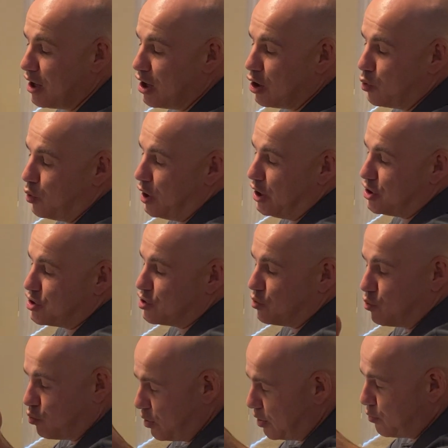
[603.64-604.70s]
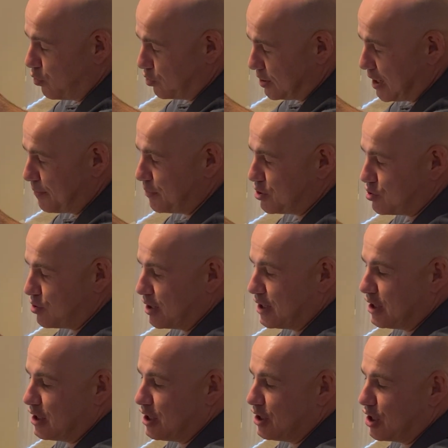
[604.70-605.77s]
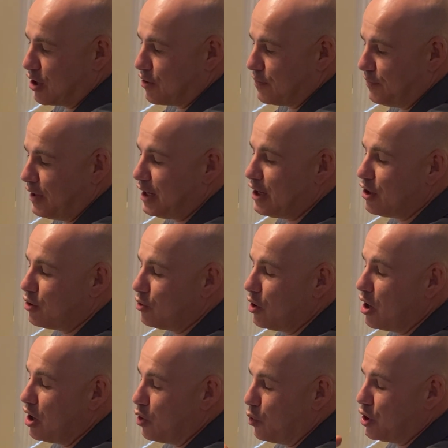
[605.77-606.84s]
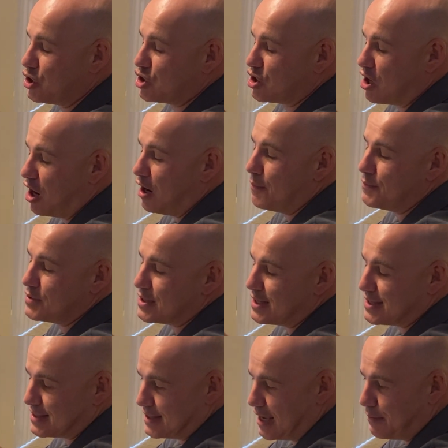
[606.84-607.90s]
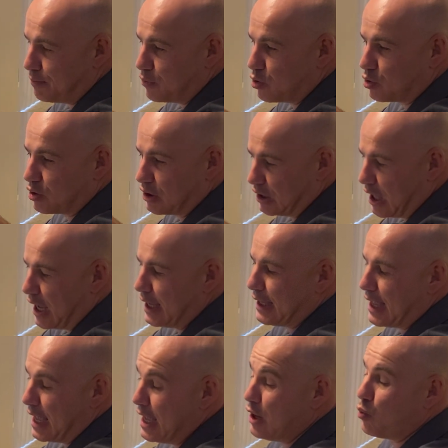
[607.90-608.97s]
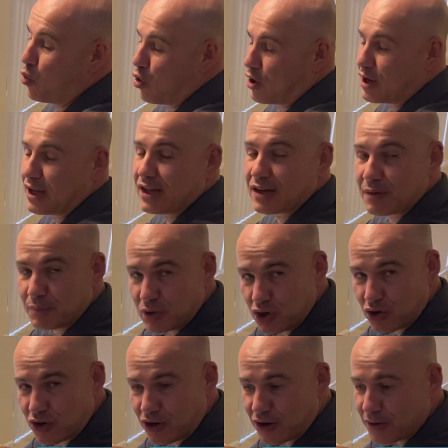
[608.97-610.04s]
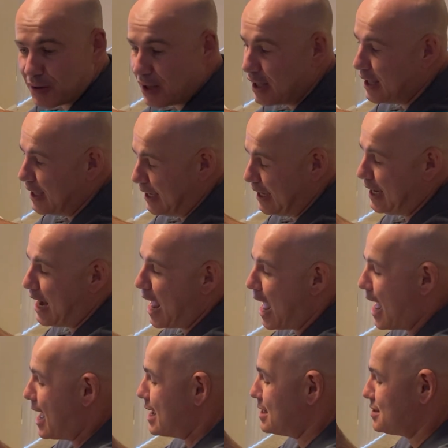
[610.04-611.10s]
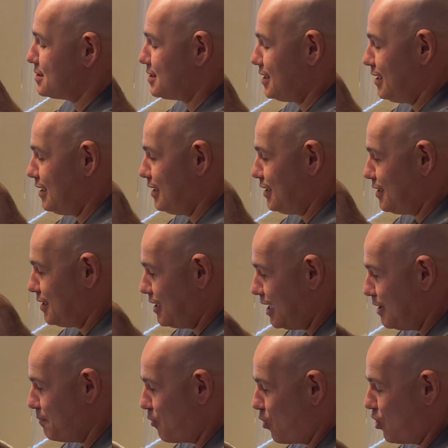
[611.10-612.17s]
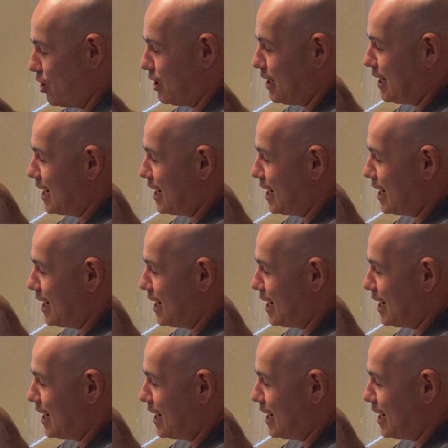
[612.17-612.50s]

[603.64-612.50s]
which we will demonstrate in another video, which comes assembled like a working computer. It has the keyboard, it